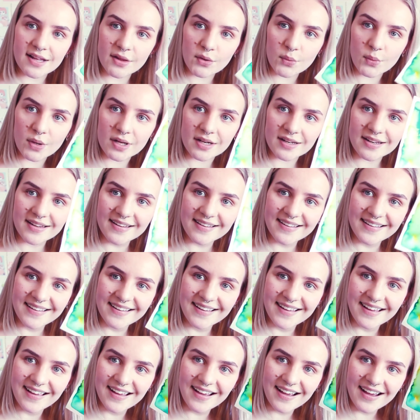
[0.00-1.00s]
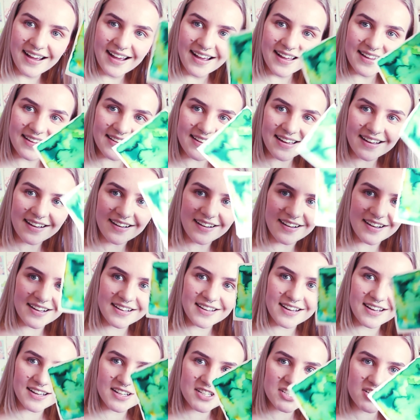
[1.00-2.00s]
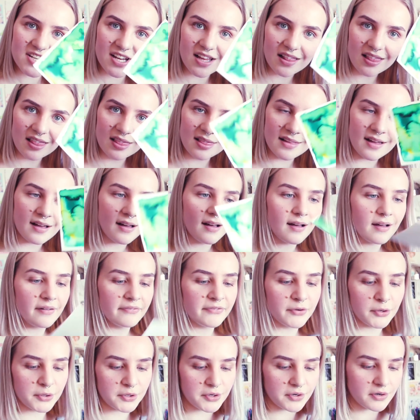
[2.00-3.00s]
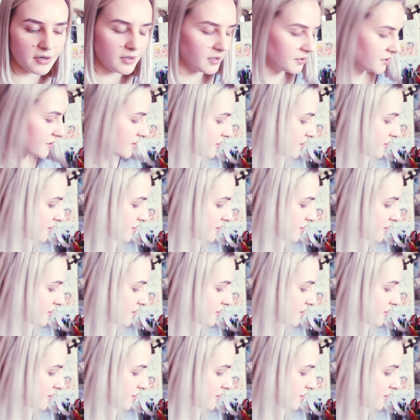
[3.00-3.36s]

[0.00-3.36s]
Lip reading: another one. Oh gosh, I love watercolor